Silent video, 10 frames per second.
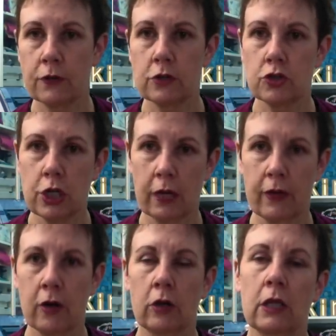If you check
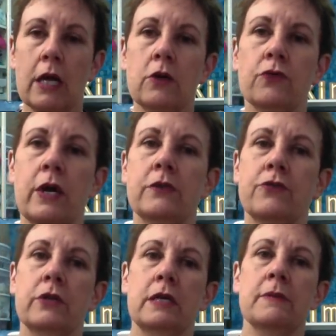that online, you'll find
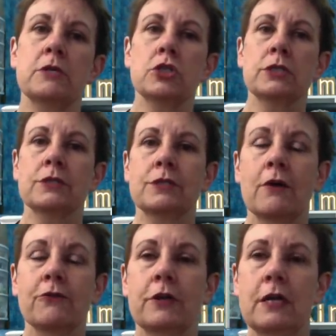different images and
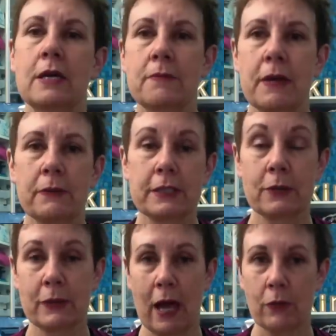stuff, be able to
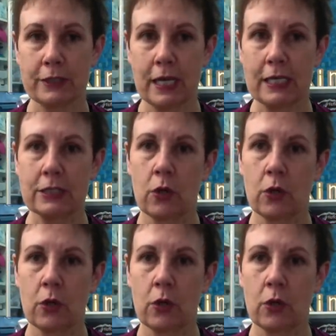see what that was like.